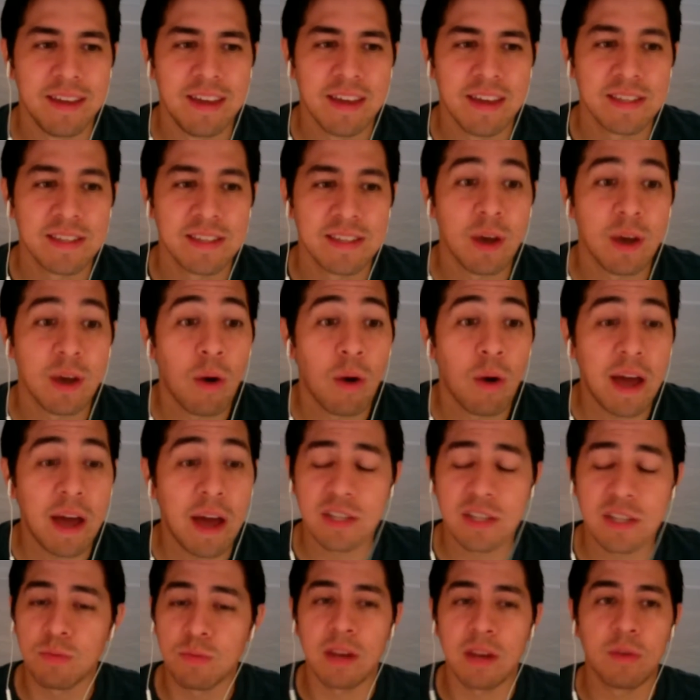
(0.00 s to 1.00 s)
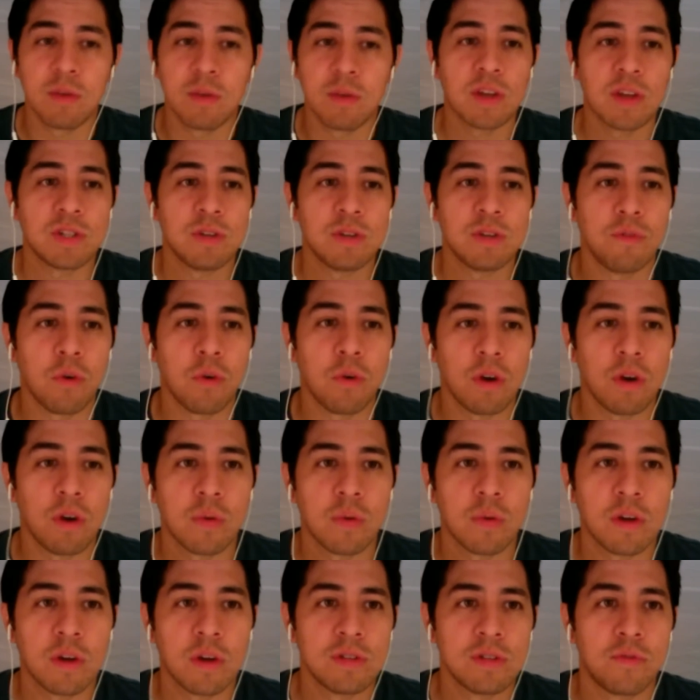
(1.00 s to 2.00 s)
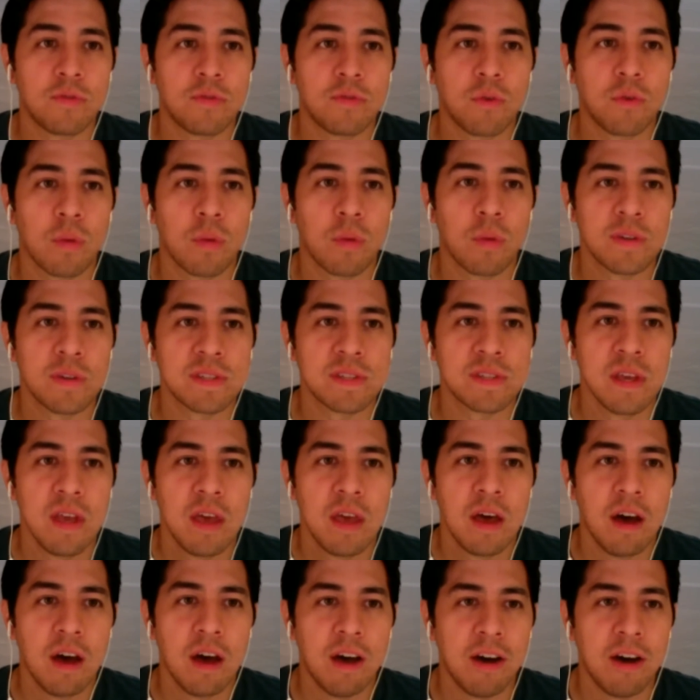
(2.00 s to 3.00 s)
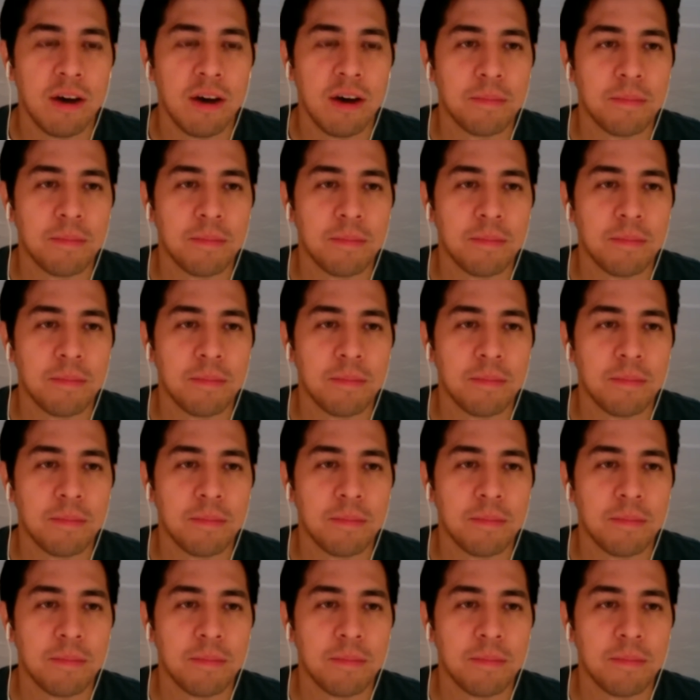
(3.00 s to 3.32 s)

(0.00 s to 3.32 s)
So I just read question 4. Question 4 was, what